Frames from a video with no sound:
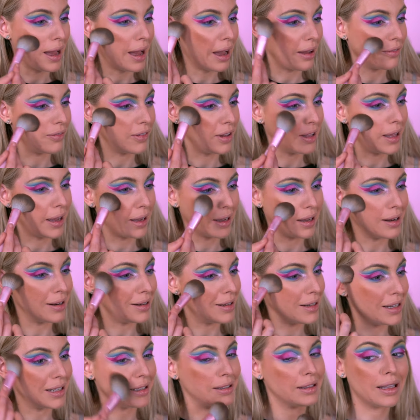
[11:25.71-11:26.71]
I feel like I
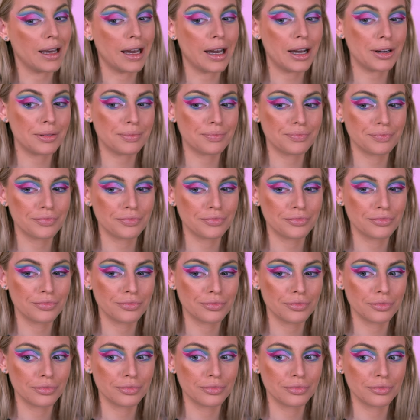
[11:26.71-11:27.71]
need that.
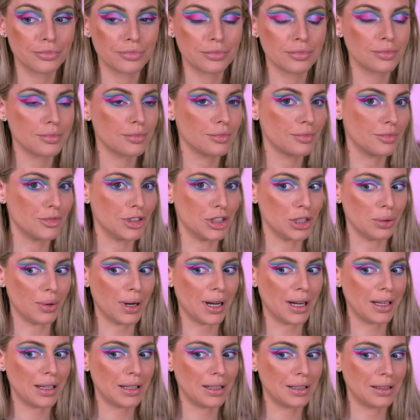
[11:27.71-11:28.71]
Do I?